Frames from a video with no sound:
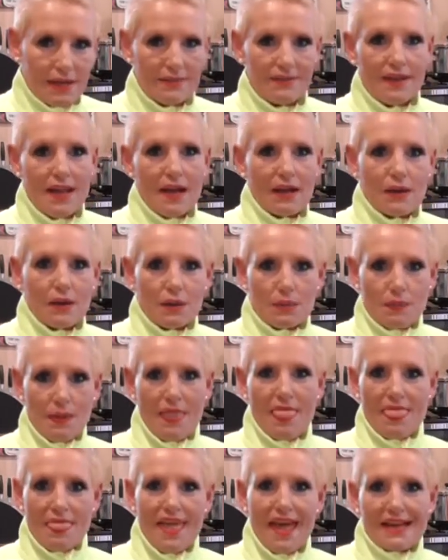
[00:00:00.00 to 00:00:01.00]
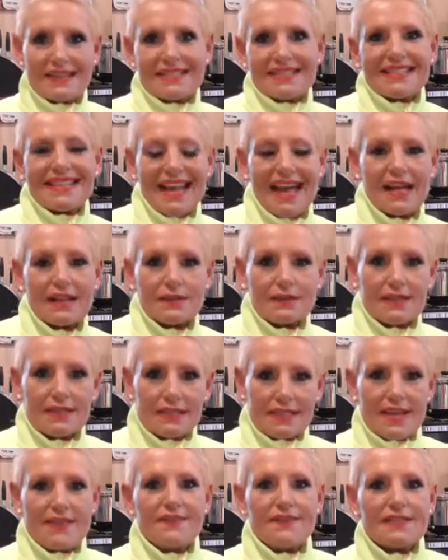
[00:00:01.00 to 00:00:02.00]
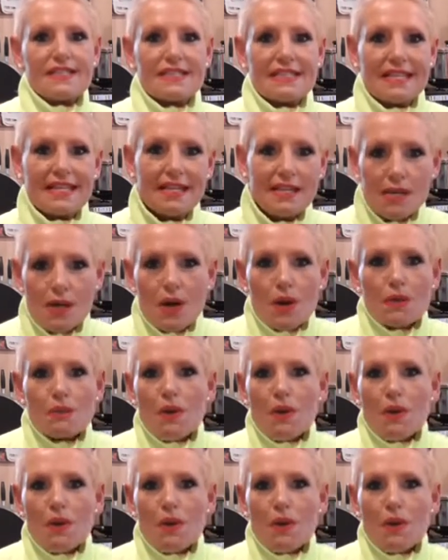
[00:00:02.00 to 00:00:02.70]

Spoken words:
I've now got 1,000 calorie deficit,